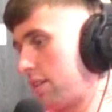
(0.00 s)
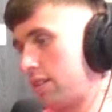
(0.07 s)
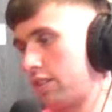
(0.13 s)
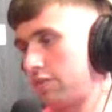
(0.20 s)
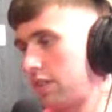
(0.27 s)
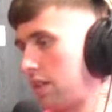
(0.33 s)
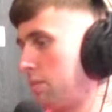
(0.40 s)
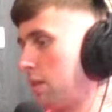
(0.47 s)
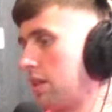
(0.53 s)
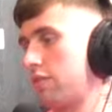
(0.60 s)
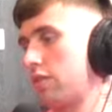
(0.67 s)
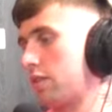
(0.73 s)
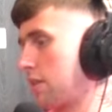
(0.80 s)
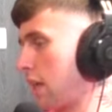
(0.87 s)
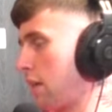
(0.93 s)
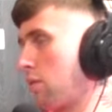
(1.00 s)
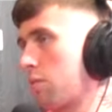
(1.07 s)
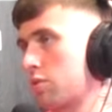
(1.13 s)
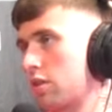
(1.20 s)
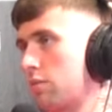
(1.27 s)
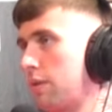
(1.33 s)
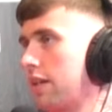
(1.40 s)
of the van whenever Tower One
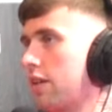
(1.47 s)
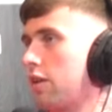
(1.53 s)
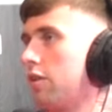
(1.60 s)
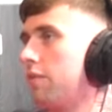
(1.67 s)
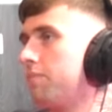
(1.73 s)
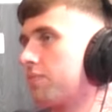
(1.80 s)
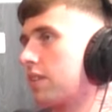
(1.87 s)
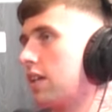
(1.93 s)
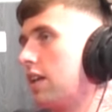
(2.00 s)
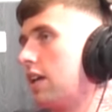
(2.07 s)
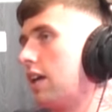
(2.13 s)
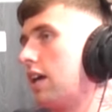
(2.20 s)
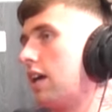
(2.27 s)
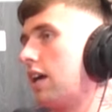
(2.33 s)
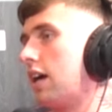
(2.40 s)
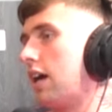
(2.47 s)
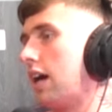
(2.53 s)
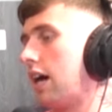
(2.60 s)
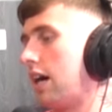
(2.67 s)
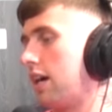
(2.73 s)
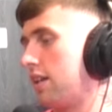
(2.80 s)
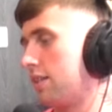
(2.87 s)
was on, way you go.
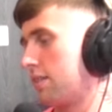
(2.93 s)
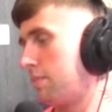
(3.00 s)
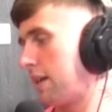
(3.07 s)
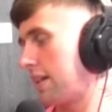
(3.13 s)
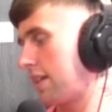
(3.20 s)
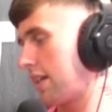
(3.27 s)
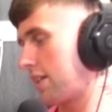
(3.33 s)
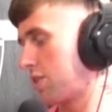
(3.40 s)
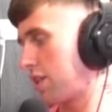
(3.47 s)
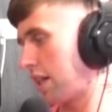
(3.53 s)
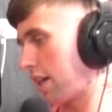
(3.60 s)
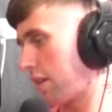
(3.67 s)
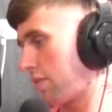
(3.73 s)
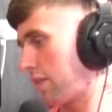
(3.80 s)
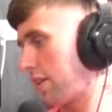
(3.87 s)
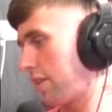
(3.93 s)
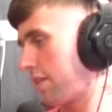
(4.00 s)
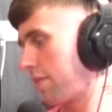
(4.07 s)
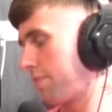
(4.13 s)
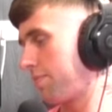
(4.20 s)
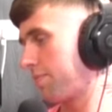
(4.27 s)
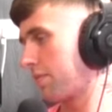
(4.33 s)
And my dad's generator,
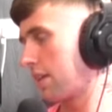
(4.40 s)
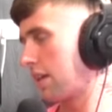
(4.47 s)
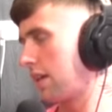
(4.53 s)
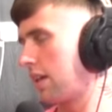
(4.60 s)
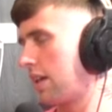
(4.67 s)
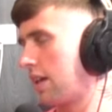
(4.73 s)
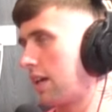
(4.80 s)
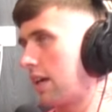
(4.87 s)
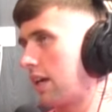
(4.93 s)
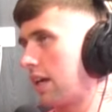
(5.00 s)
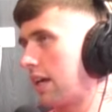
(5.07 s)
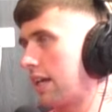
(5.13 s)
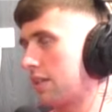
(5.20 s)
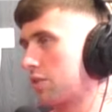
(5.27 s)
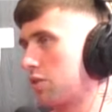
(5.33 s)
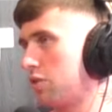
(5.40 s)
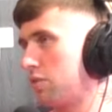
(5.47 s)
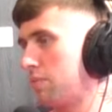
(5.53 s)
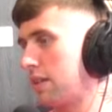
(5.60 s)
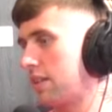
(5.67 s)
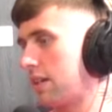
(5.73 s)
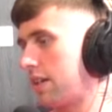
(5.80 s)
he had told
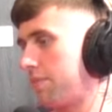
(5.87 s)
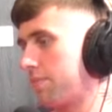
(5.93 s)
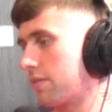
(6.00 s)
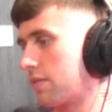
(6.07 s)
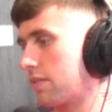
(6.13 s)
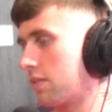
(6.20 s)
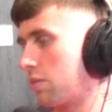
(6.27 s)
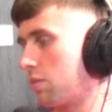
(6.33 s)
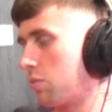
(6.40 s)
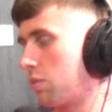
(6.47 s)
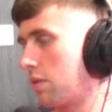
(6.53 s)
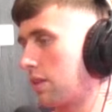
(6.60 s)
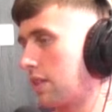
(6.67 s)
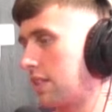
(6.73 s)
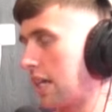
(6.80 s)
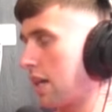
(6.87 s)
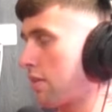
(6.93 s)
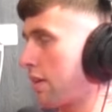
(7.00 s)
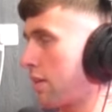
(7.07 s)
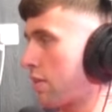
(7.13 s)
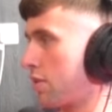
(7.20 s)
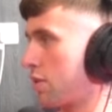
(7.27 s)
me that the
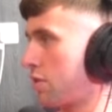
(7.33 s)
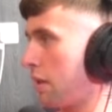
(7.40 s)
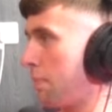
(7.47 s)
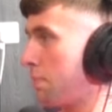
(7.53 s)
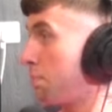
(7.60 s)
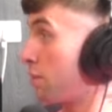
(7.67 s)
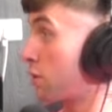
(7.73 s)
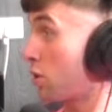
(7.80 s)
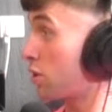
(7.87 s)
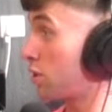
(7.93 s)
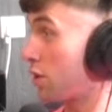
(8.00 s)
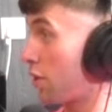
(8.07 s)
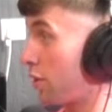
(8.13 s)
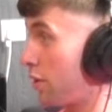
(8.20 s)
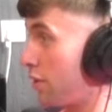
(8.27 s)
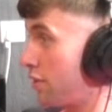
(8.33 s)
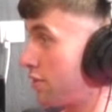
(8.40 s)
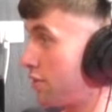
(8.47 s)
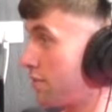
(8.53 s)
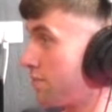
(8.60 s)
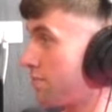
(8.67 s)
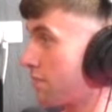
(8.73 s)
generator can trip but doesn't turn
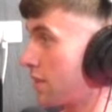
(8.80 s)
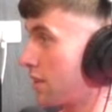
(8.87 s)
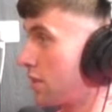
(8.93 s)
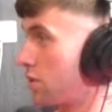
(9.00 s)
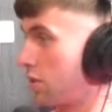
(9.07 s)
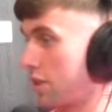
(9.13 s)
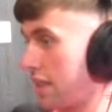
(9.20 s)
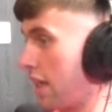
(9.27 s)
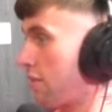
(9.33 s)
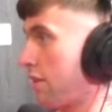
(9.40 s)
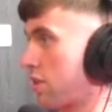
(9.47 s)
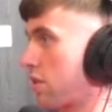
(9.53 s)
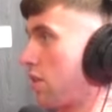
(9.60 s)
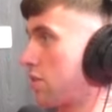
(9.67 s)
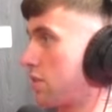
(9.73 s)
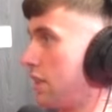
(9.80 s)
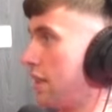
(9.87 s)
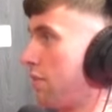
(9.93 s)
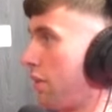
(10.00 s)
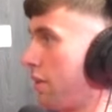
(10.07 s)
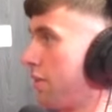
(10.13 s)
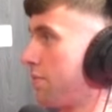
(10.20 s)
off. So the generator's constantly
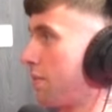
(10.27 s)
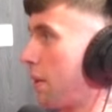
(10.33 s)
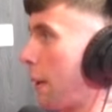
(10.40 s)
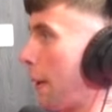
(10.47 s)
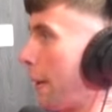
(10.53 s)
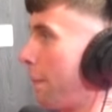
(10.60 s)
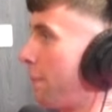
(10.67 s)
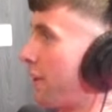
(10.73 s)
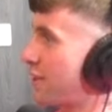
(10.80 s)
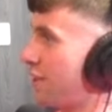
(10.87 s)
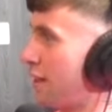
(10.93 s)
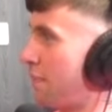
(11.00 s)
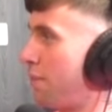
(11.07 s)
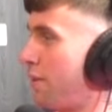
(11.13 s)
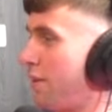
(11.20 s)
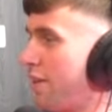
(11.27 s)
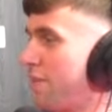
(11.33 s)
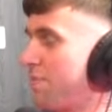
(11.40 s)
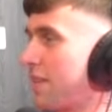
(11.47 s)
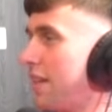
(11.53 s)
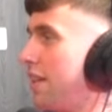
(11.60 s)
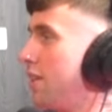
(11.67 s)
running, oh. but it's not oh, powering.
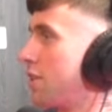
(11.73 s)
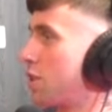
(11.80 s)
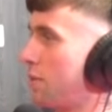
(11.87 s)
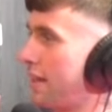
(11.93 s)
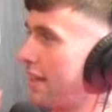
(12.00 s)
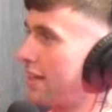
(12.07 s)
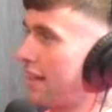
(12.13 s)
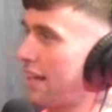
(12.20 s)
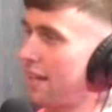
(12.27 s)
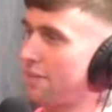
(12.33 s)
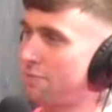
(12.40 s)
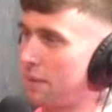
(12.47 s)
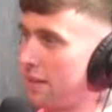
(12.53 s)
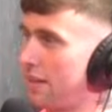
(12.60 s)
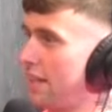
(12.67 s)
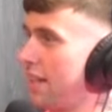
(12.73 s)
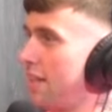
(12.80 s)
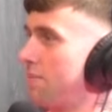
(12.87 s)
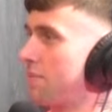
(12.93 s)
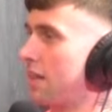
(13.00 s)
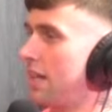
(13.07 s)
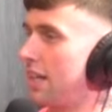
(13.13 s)
So he had left pit
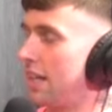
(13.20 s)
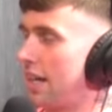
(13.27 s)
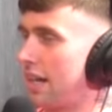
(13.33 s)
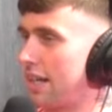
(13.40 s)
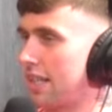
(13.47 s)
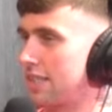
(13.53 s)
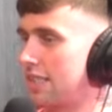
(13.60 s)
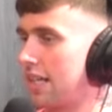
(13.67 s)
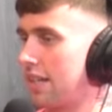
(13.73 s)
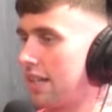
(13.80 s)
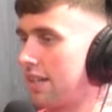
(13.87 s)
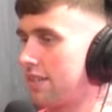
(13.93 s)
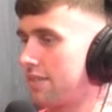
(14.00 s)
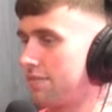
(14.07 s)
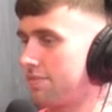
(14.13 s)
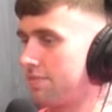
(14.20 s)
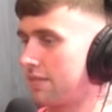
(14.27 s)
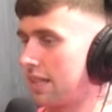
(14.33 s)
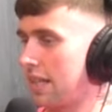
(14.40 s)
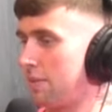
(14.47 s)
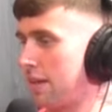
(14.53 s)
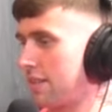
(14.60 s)
lane, and he say like
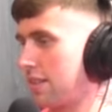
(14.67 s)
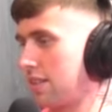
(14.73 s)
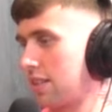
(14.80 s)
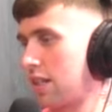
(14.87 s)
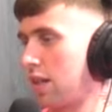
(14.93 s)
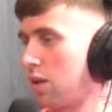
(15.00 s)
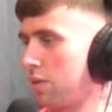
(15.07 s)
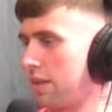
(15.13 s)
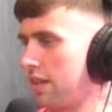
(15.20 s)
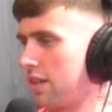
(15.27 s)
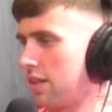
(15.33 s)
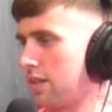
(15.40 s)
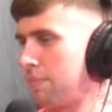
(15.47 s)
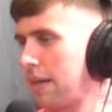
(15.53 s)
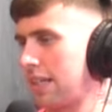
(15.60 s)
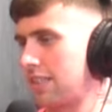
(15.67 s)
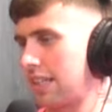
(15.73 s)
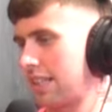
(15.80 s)
he went in the Colonial, and the bike's